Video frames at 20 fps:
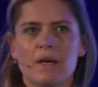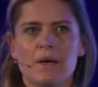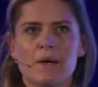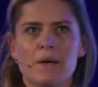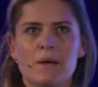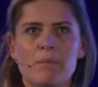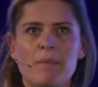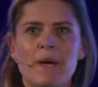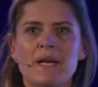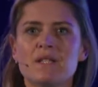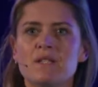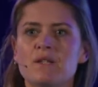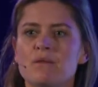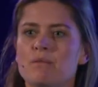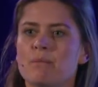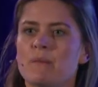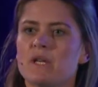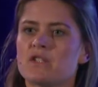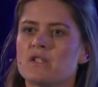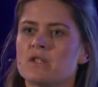
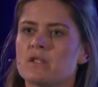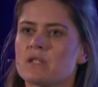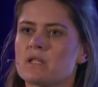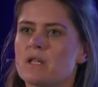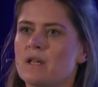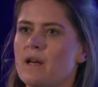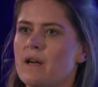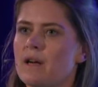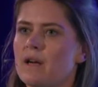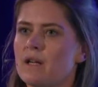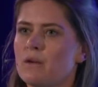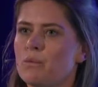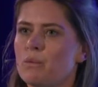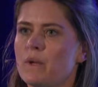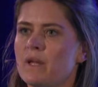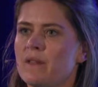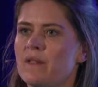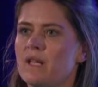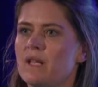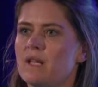Passive measures lie
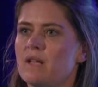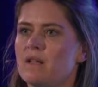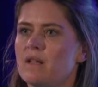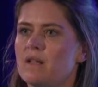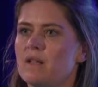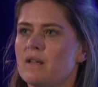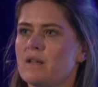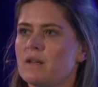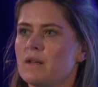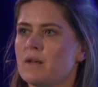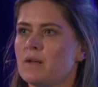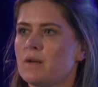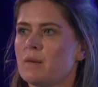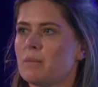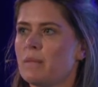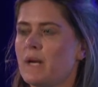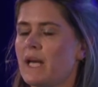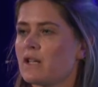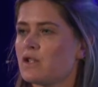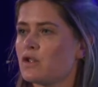within
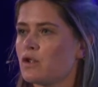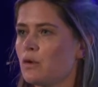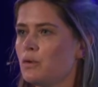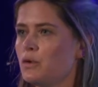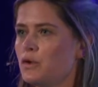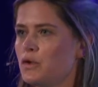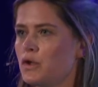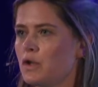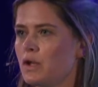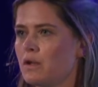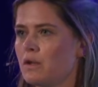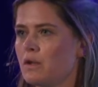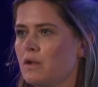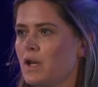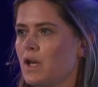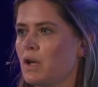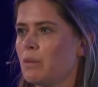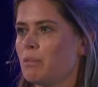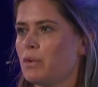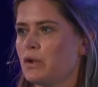exclusion,
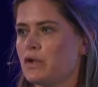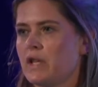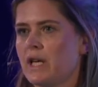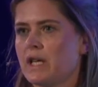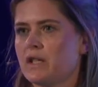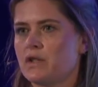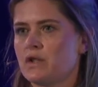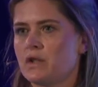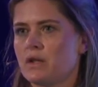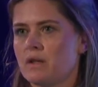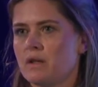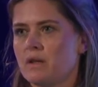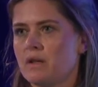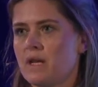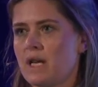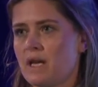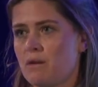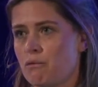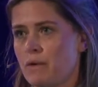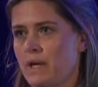
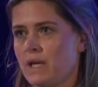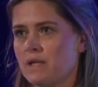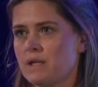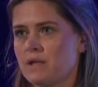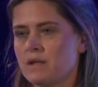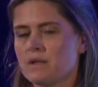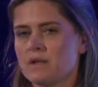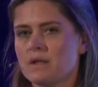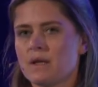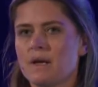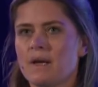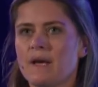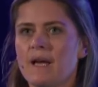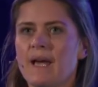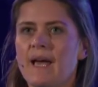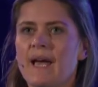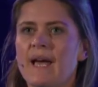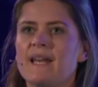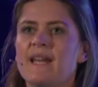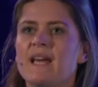protection, and rest.
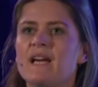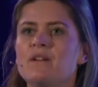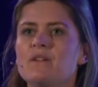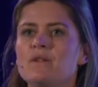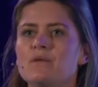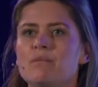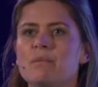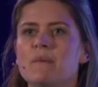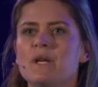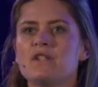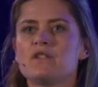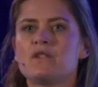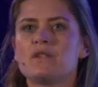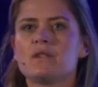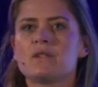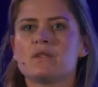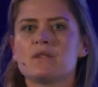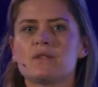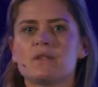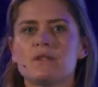And active
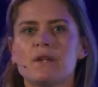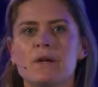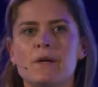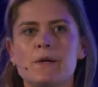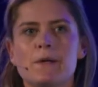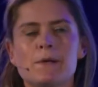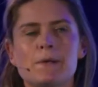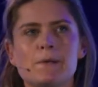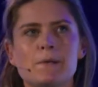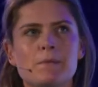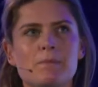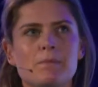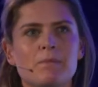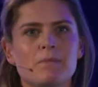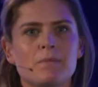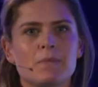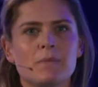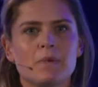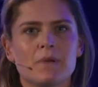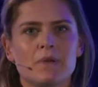measures,
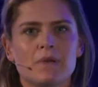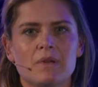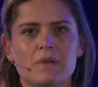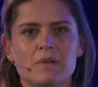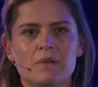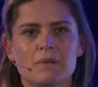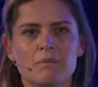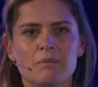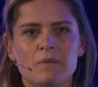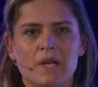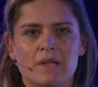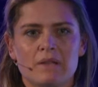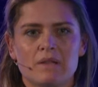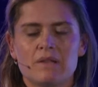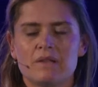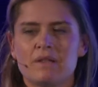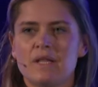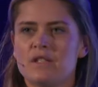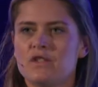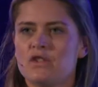
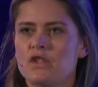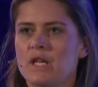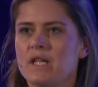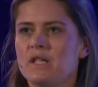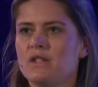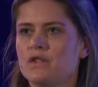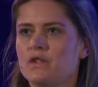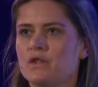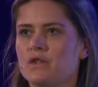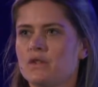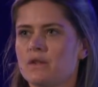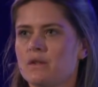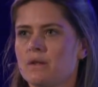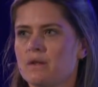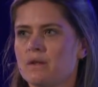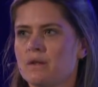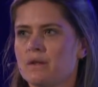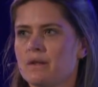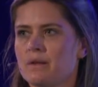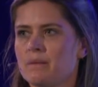they change
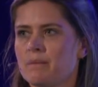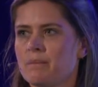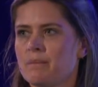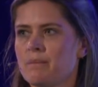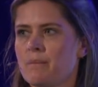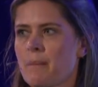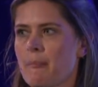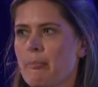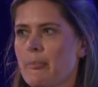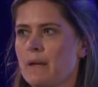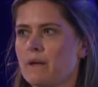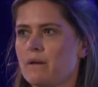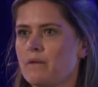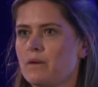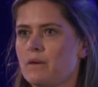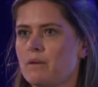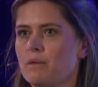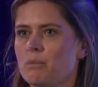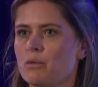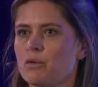
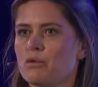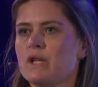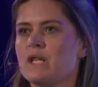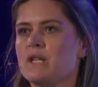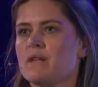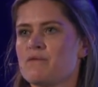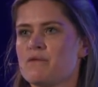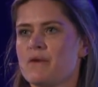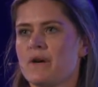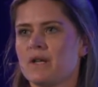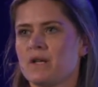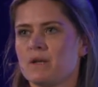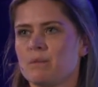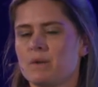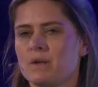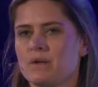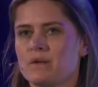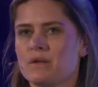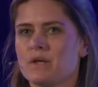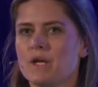the marine
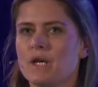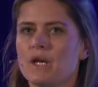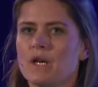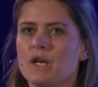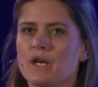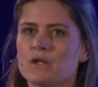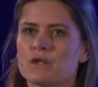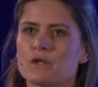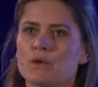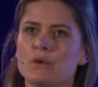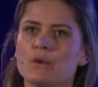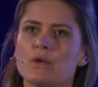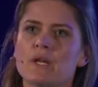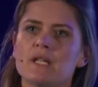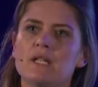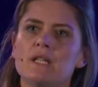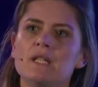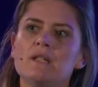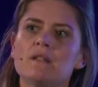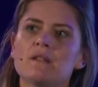environment. So you
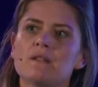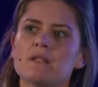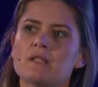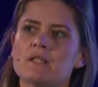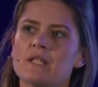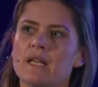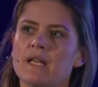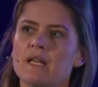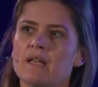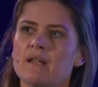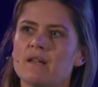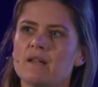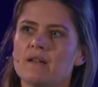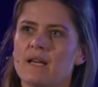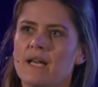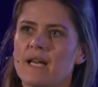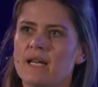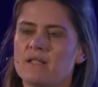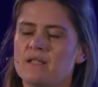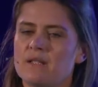can either take
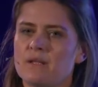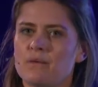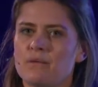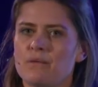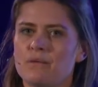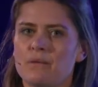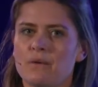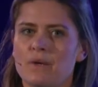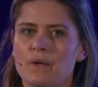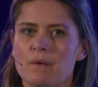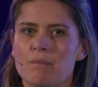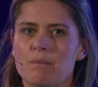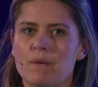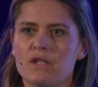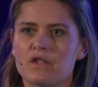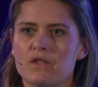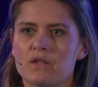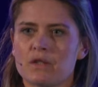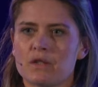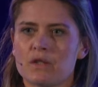active
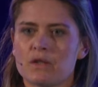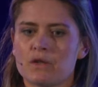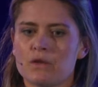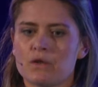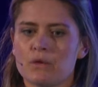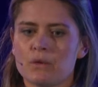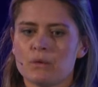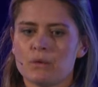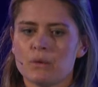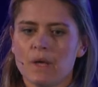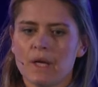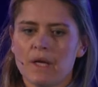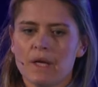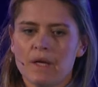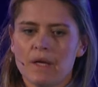measures to